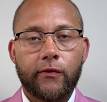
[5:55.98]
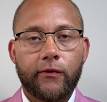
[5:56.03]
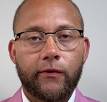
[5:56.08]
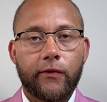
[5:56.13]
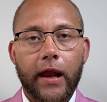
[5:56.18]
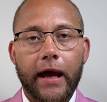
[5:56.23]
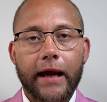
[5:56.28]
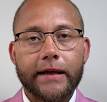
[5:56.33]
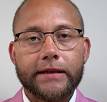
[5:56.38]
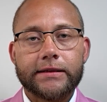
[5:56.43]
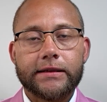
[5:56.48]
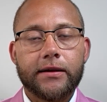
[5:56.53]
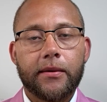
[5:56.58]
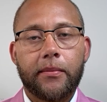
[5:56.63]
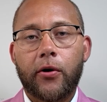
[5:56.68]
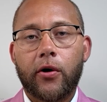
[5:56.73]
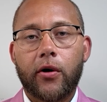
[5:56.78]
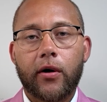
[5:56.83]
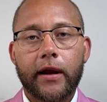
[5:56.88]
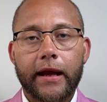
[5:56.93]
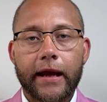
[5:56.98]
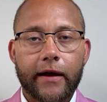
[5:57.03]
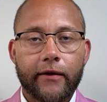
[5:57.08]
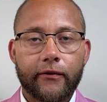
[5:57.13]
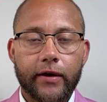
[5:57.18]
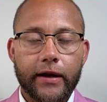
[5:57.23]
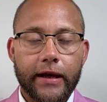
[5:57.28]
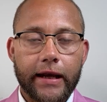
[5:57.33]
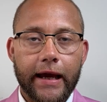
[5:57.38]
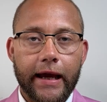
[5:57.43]
flights departing
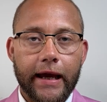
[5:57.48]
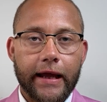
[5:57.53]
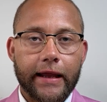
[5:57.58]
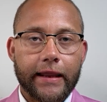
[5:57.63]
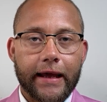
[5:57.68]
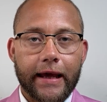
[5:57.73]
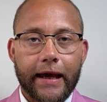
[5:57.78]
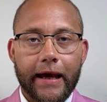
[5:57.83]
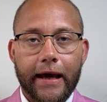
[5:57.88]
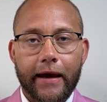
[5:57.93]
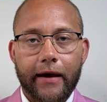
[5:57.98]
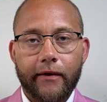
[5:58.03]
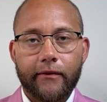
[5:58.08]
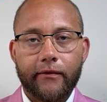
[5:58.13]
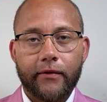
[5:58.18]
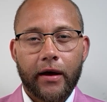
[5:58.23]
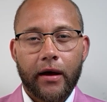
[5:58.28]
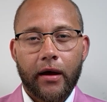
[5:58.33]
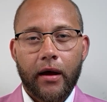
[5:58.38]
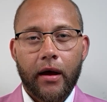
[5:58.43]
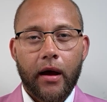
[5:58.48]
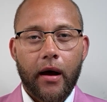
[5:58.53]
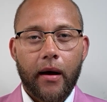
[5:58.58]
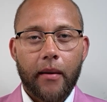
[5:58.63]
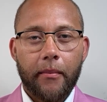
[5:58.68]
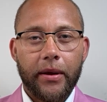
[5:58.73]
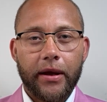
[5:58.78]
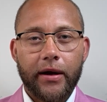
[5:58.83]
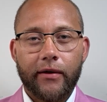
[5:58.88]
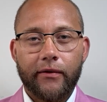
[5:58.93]
every day. They have
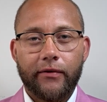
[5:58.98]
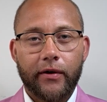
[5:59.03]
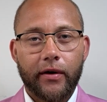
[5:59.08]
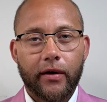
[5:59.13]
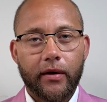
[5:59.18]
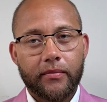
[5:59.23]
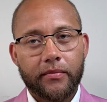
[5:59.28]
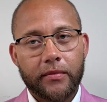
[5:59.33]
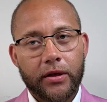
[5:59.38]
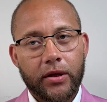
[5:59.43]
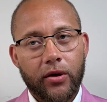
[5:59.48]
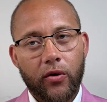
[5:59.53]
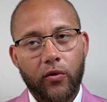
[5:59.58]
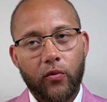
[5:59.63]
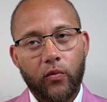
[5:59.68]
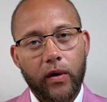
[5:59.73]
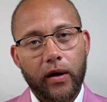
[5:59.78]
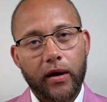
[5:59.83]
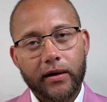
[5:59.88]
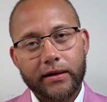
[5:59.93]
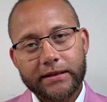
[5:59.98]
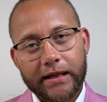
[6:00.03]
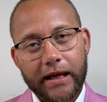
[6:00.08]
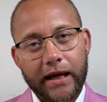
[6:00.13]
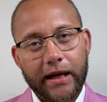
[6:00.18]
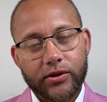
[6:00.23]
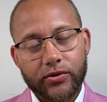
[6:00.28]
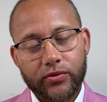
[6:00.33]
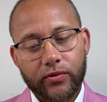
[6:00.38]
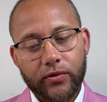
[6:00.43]
a bit of a, weird
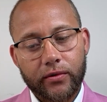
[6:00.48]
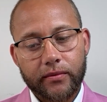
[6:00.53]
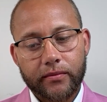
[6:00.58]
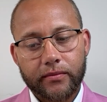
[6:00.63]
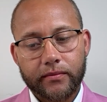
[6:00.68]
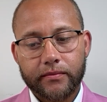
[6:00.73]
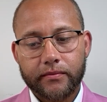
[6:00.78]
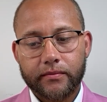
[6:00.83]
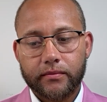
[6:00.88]
schedule.